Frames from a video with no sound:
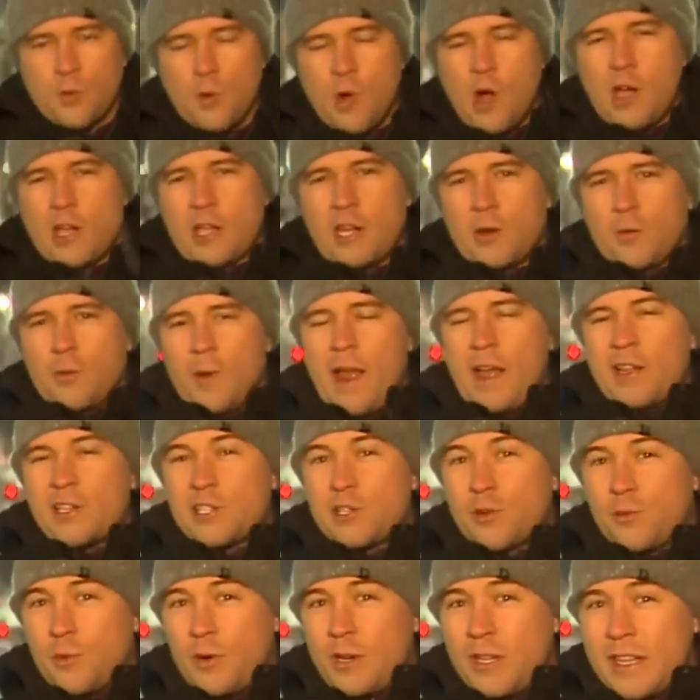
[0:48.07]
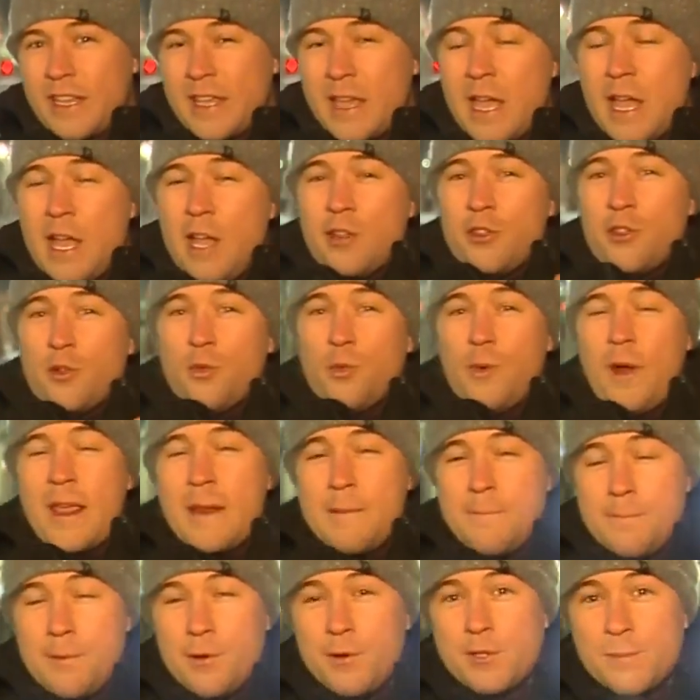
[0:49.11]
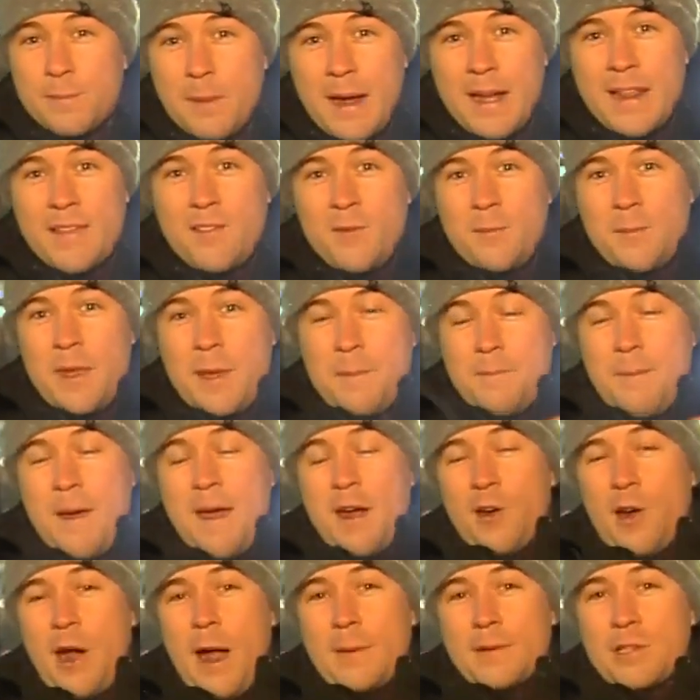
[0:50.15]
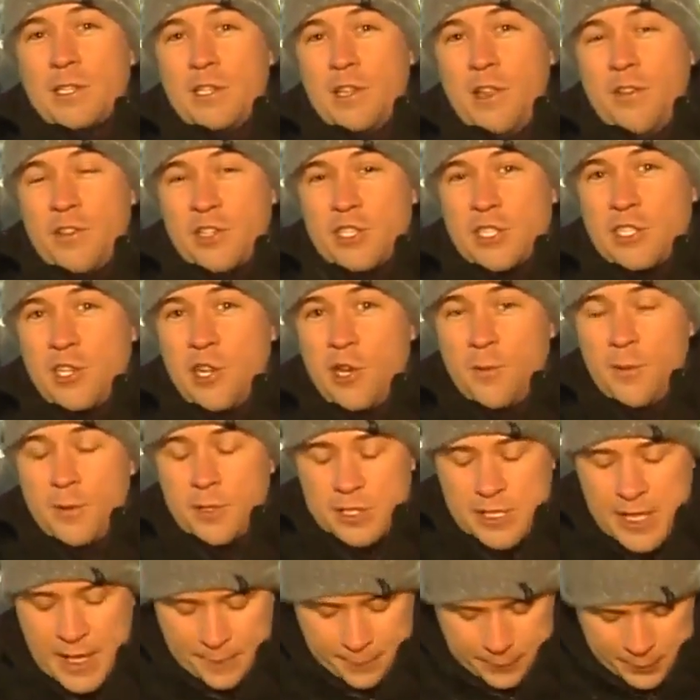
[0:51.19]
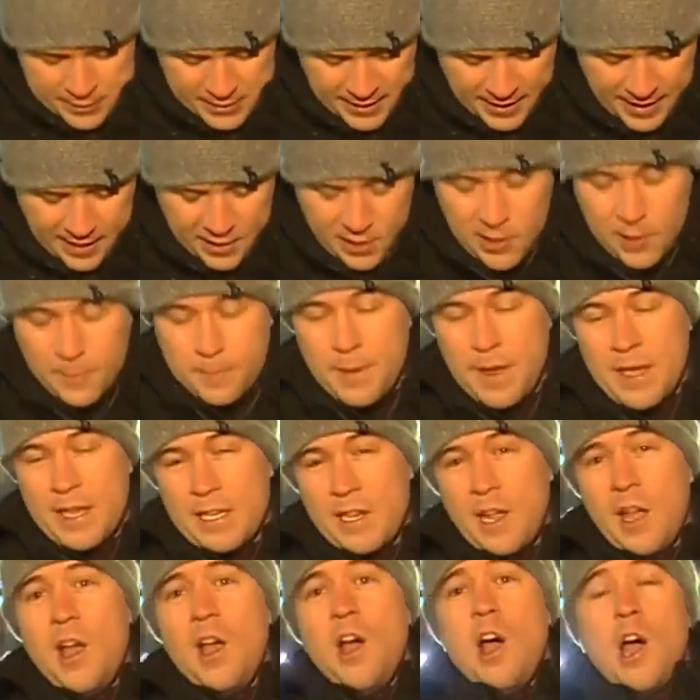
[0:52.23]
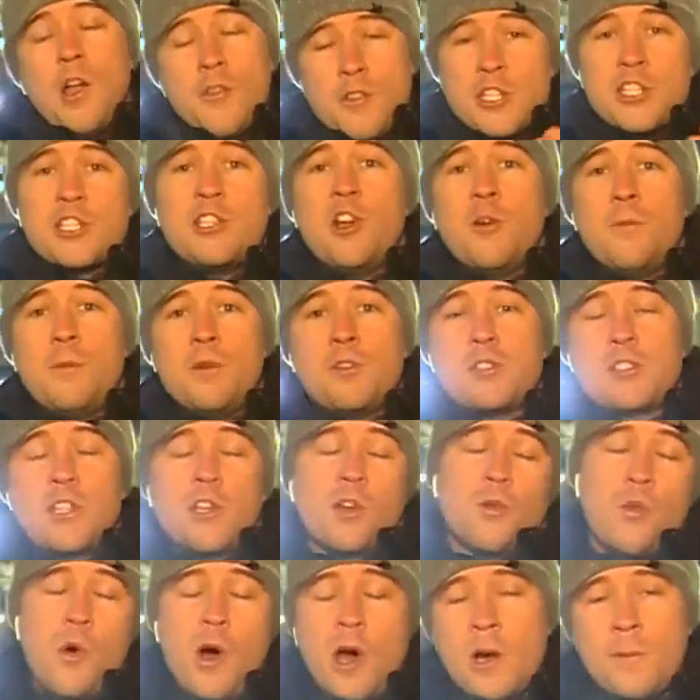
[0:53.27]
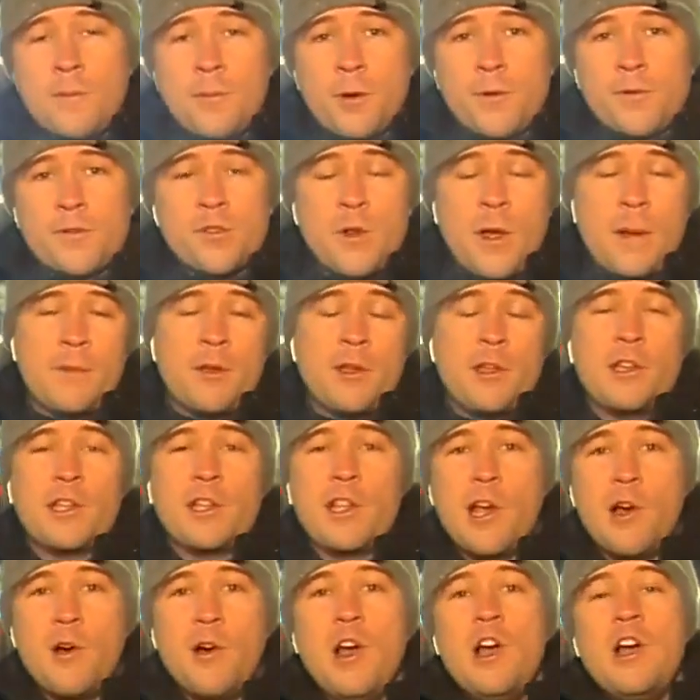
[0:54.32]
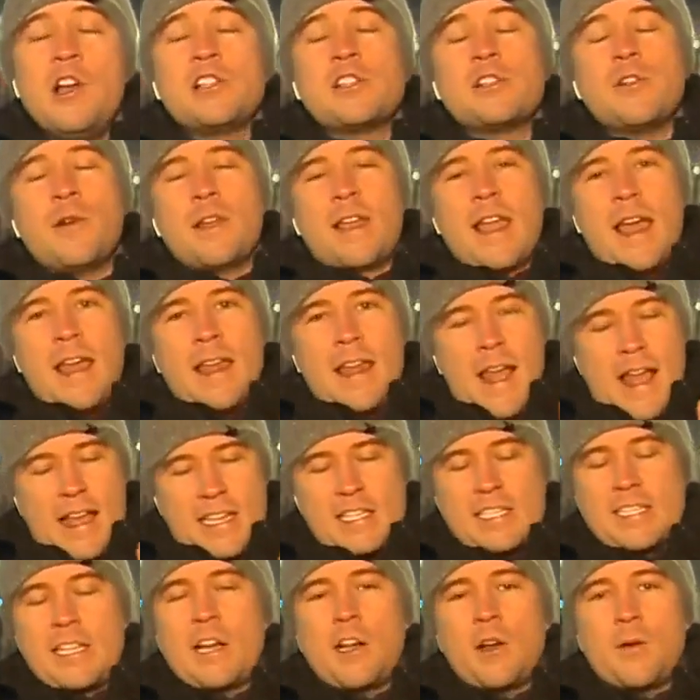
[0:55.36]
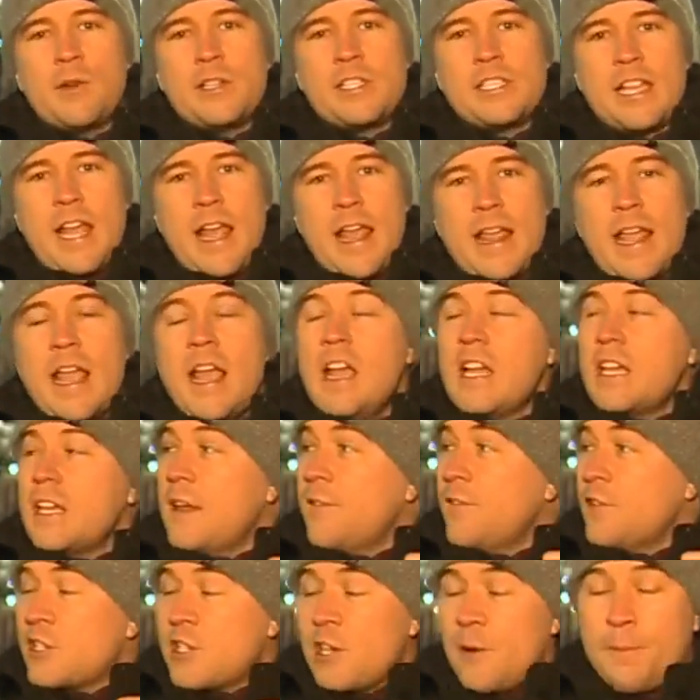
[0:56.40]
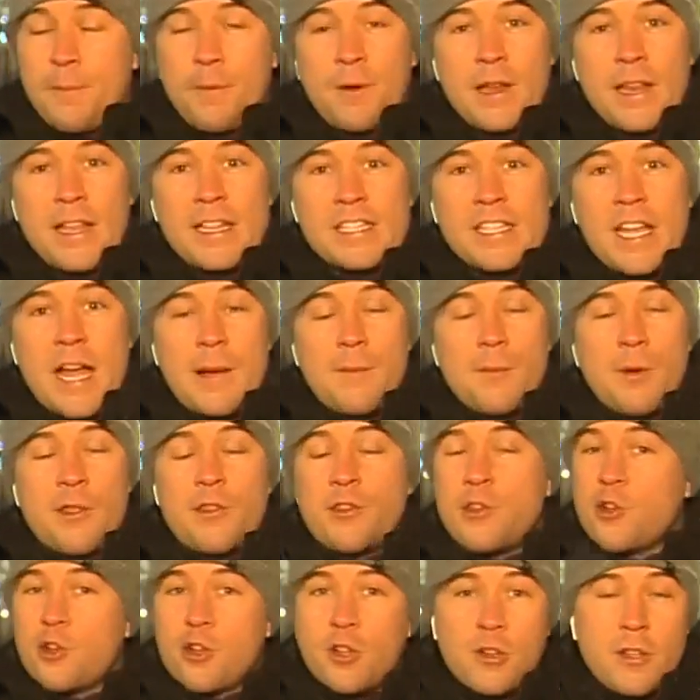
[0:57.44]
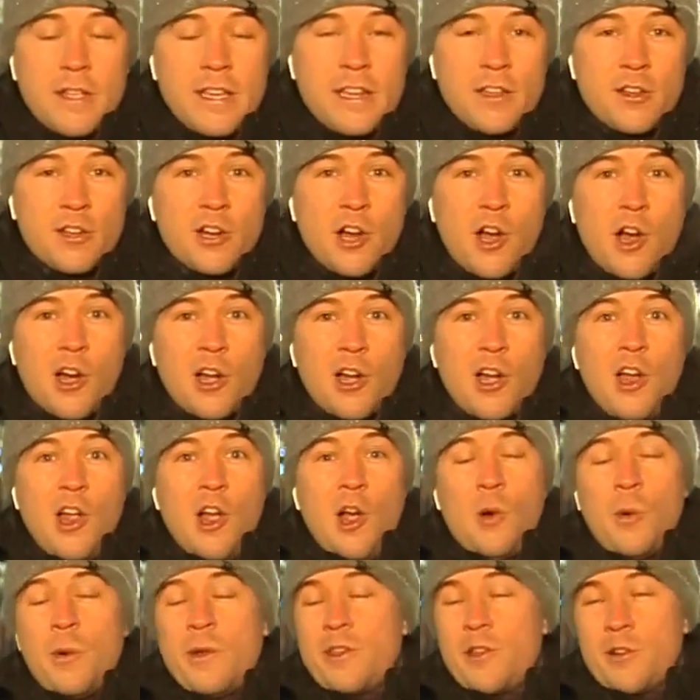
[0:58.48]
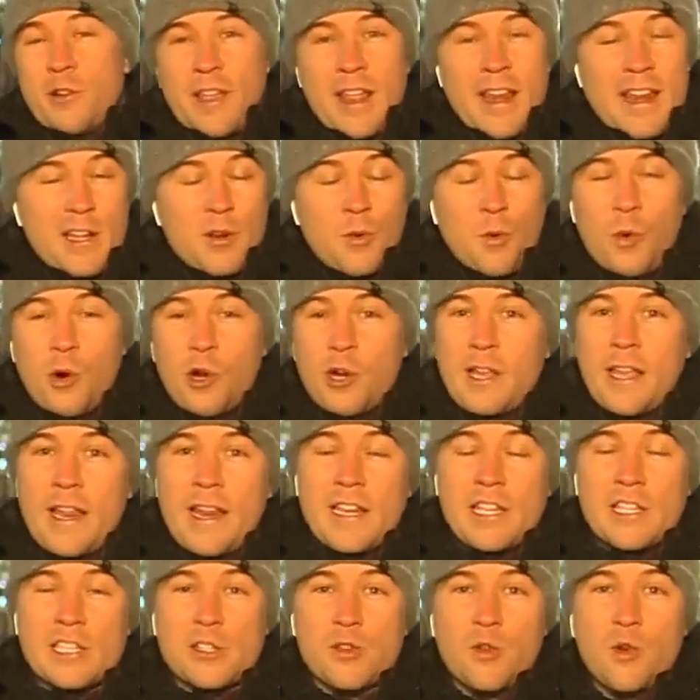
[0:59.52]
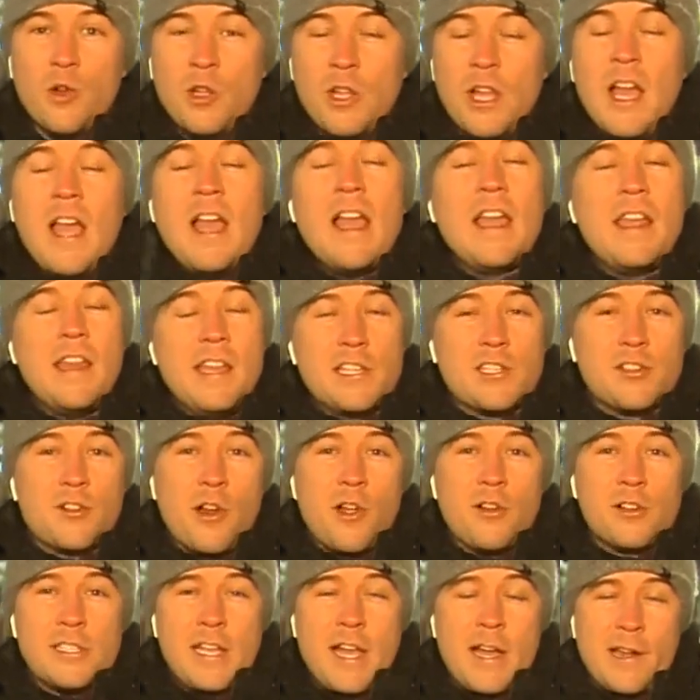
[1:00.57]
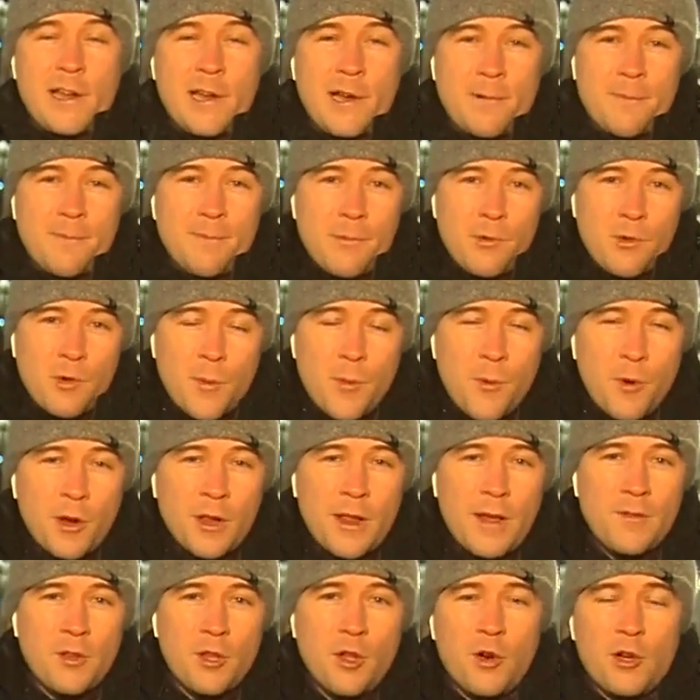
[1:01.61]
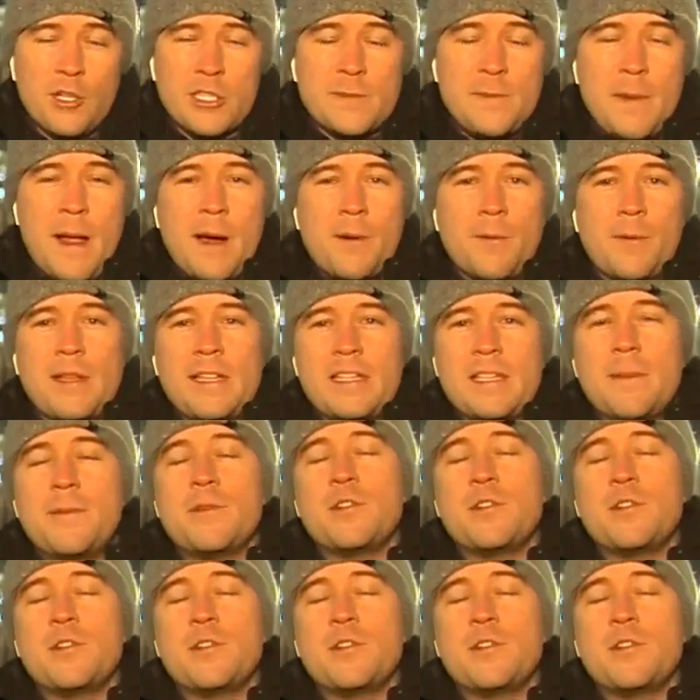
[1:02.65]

you're walking around. So really, the rain boots might even be a better option than the snow boots. Thankfully, the L.L. Bean are the snow boots that are waterproof, so I'm good to go. So again, as Sarah was saying, give yourself plenty of time, whether you're cleaning your car or whether you're getting to work, getting to school. It is gross out here. Reporting live in Lawrence, Matt Reed,